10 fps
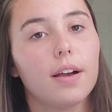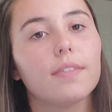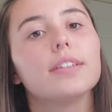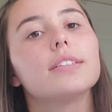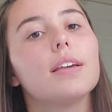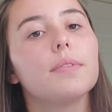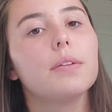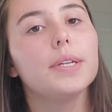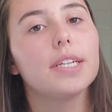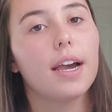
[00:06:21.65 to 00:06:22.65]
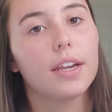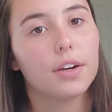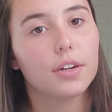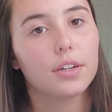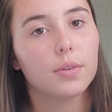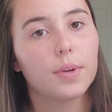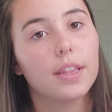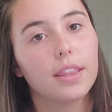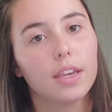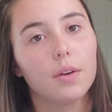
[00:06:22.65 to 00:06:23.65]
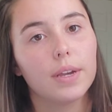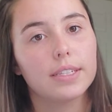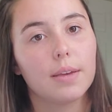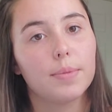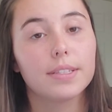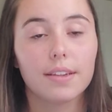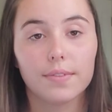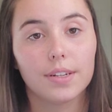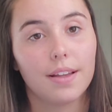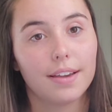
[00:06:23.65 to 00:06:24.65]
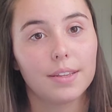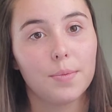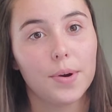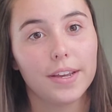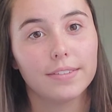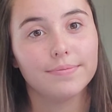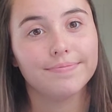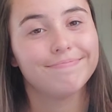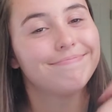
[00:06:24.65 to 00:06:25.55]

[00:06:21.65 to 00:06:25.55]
obviously I'm going to be tired when Theo wakes up at 7 o'clock in the morning.